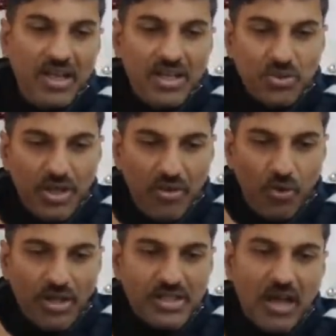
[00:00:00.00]
So here
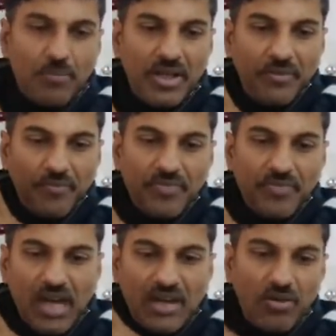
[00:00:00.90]
what is happening?
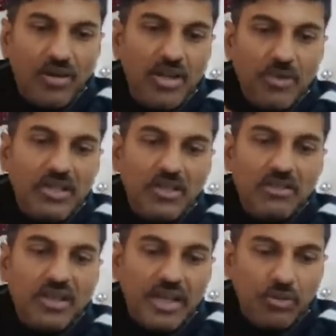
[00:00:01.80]
Saturn already being
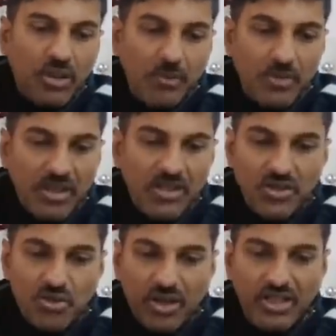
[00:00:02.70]
there, Ketu coming and
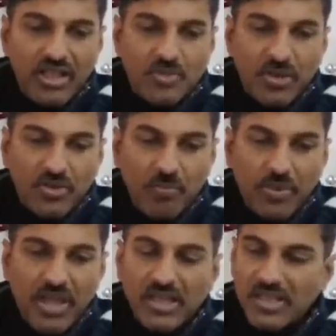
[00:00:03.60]
joining this particular
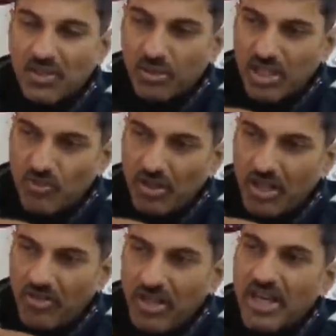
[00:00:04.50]
place, so this
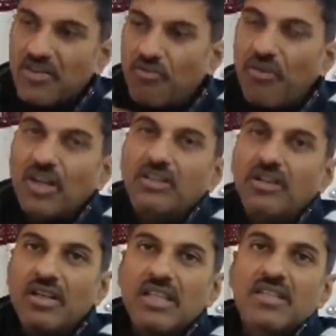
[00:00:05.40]
will create
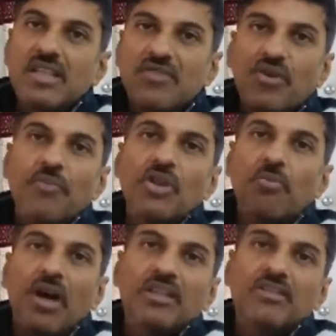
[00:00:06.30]
further distance from
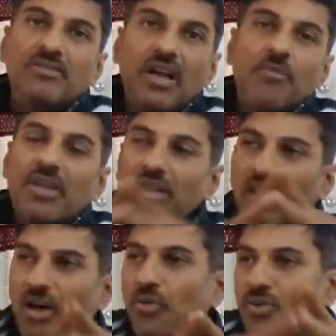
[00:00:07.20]
your mother,
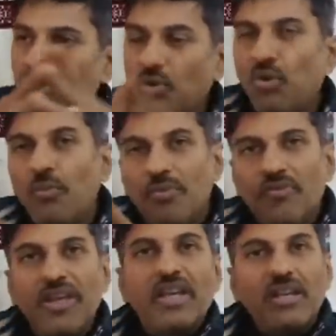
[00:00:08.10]
family, house,
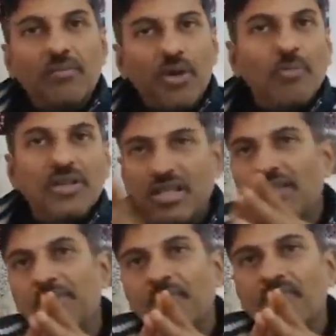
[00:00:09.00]
home, vehicle,
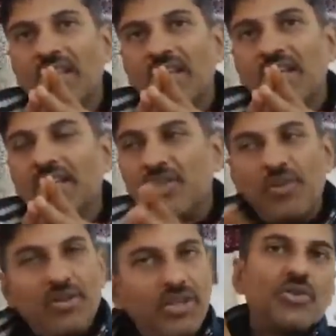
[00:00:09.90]
property.
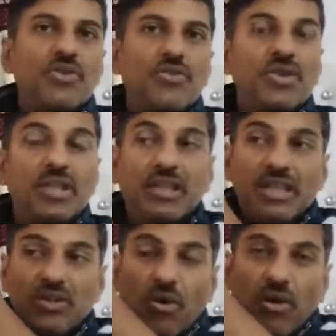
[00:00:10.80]
This kind of situation.